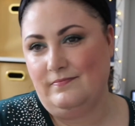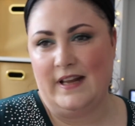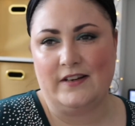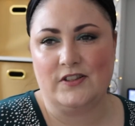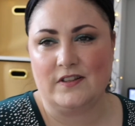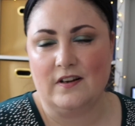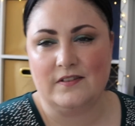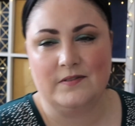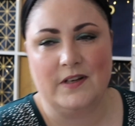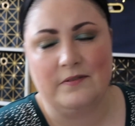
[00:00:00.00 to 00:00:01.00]
next year's
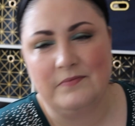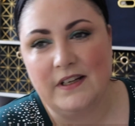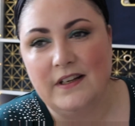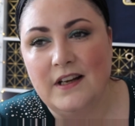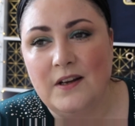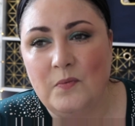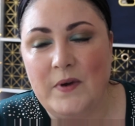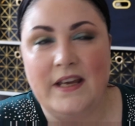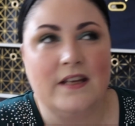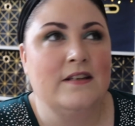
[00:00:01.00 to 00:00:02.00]
class, you know,
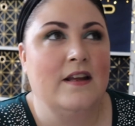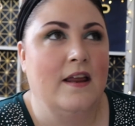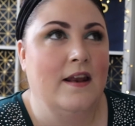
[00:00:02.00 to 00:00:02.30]
we can